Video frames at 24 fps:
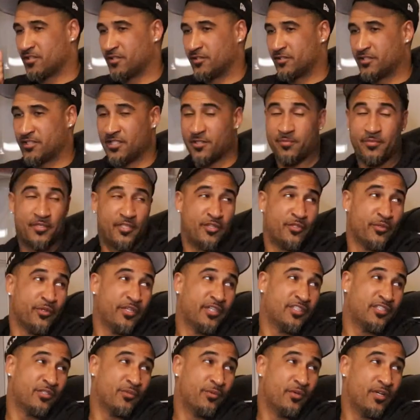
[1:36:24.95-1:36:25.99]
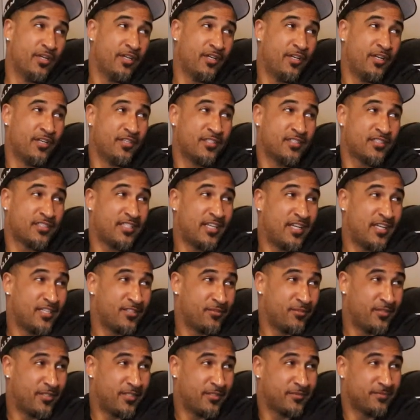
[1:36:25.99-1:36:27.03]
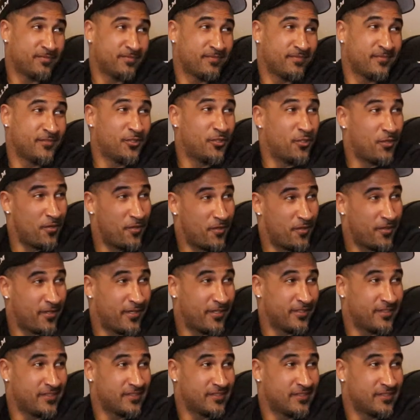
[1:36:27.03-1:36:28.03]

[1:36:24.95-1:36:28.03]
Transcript: CP3 is what on the side of what guard.